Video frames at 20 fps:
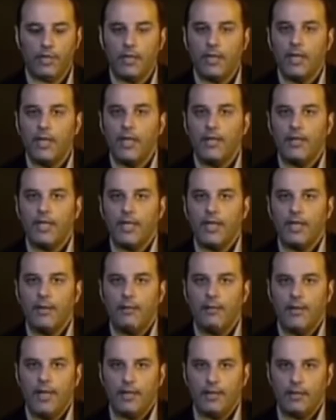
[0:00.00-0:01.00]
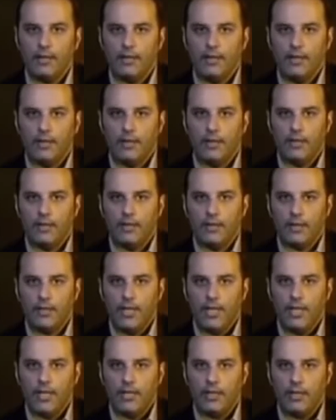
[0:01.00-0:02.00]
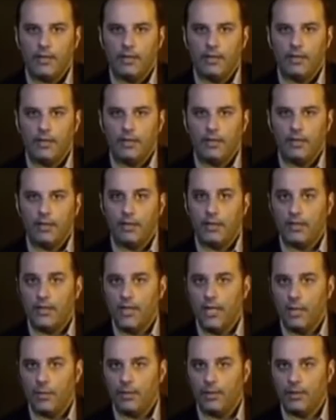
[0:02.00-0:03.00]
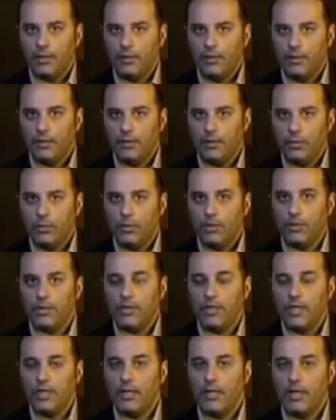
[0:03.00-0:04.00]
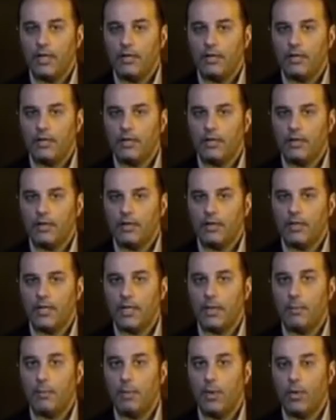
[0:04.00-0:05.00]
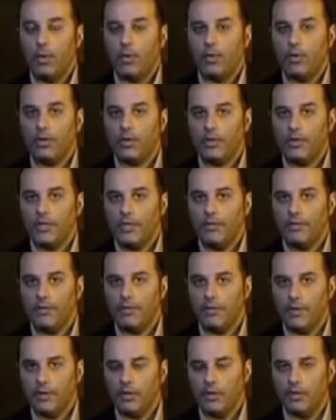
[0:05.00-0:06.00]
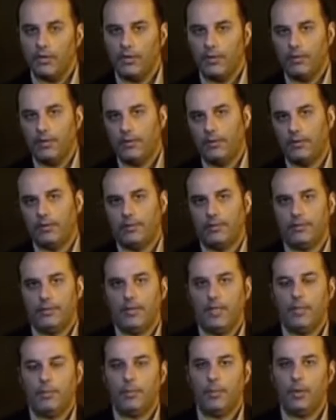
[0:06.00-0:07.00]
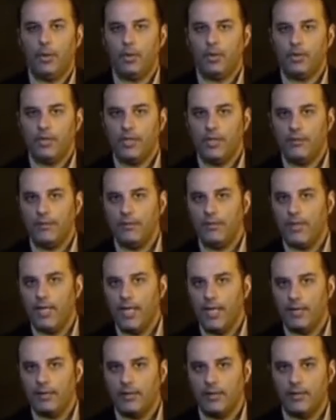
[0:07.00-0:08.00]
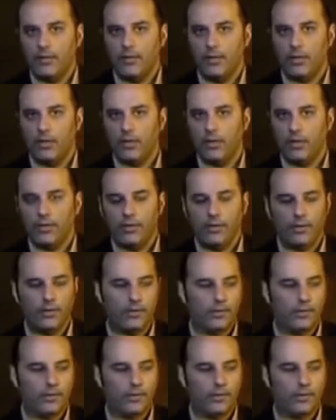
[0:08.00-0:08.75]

the, that event that delayed the denouement was none other than a polar shift of the Earth, a pole shift of the axis of the Earth.